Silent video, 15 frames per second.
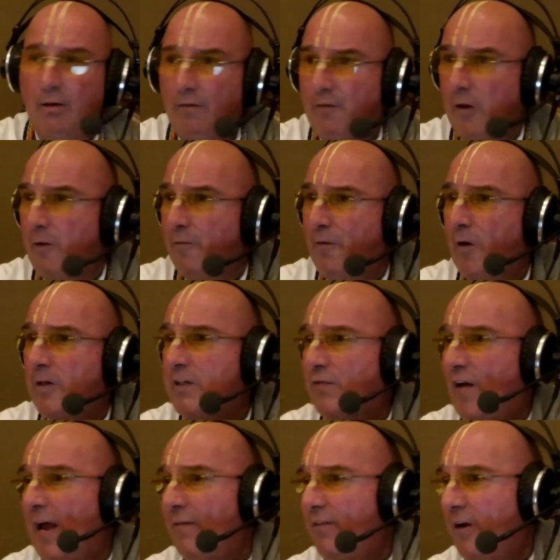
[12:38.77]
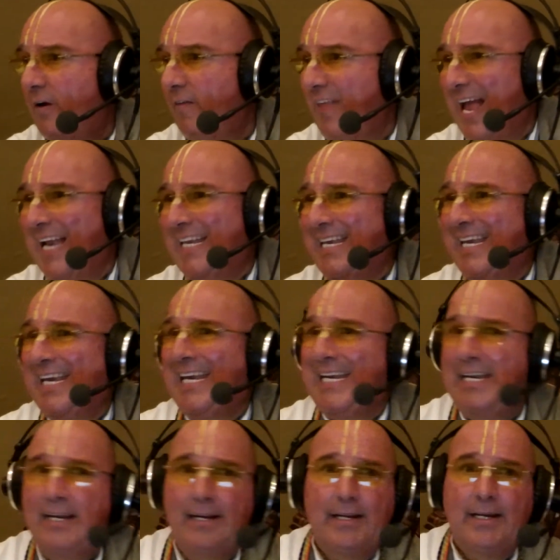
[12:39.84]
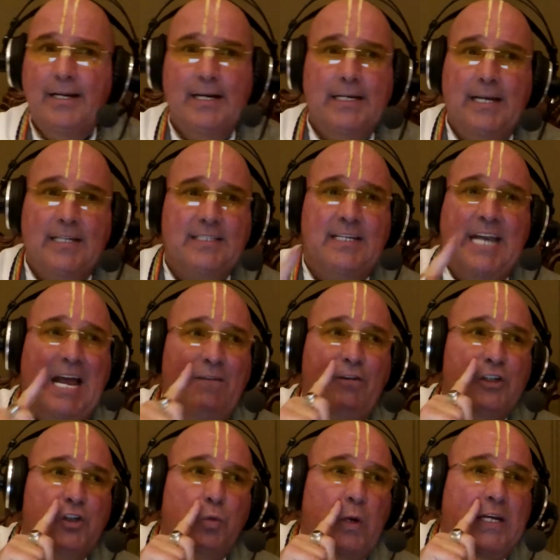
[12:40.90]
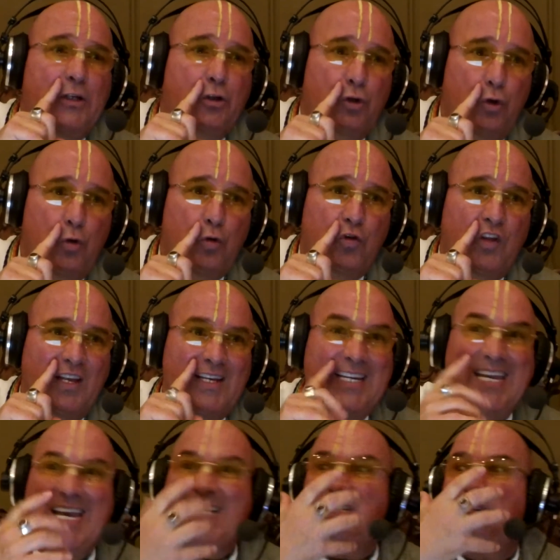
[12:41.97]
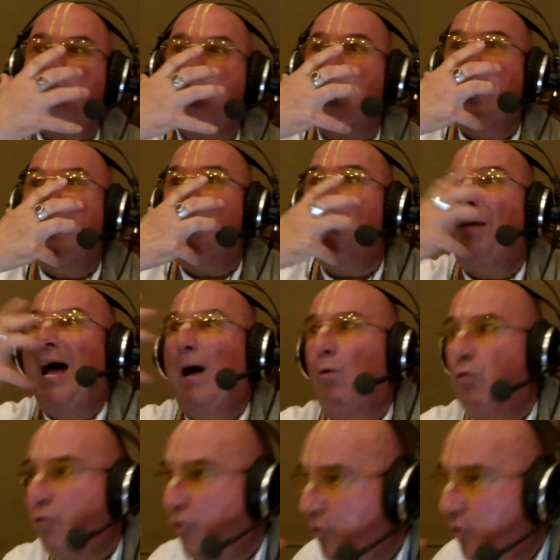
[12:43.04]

For the first 5 years. That kid doesn't have a sweet tooth. He has a sweet mouth.